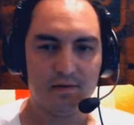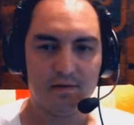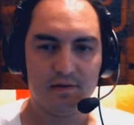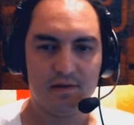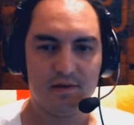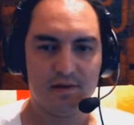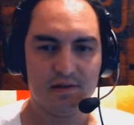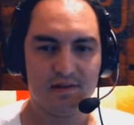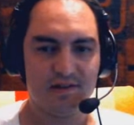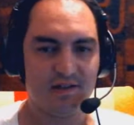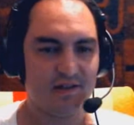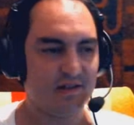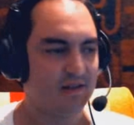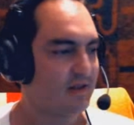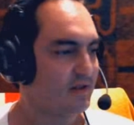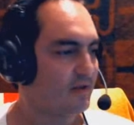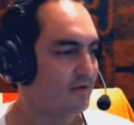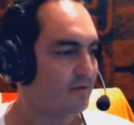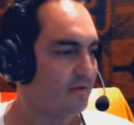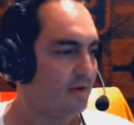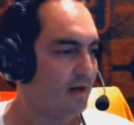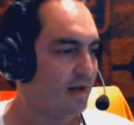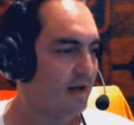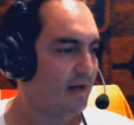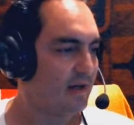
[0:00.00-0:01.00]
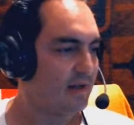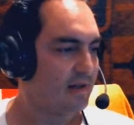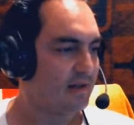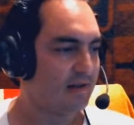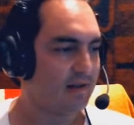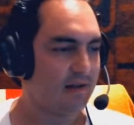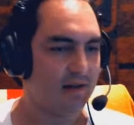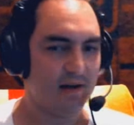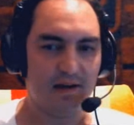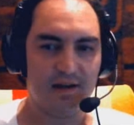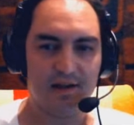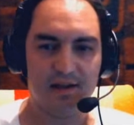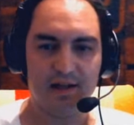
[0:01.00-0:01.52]
This is great.
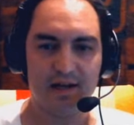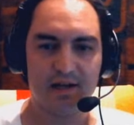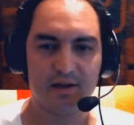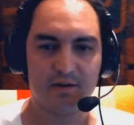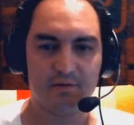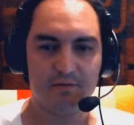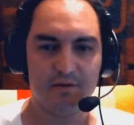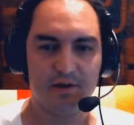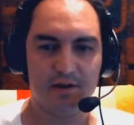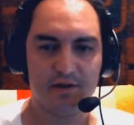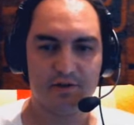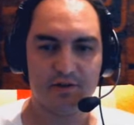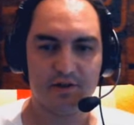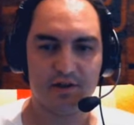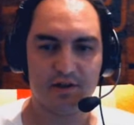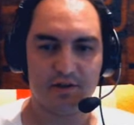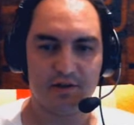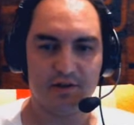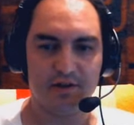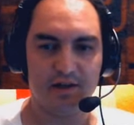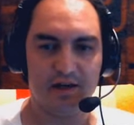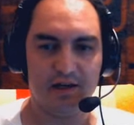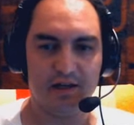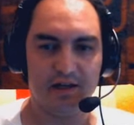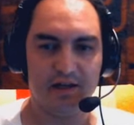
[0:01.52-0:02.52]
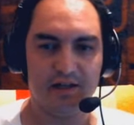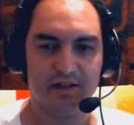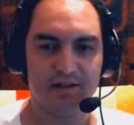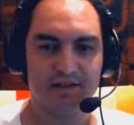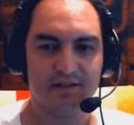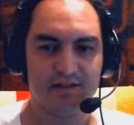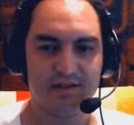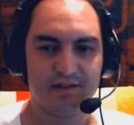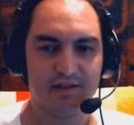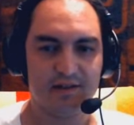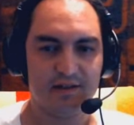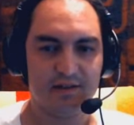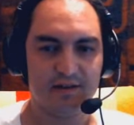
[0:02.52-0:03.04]
I like watching
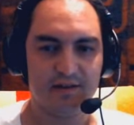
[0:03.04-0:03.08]
this.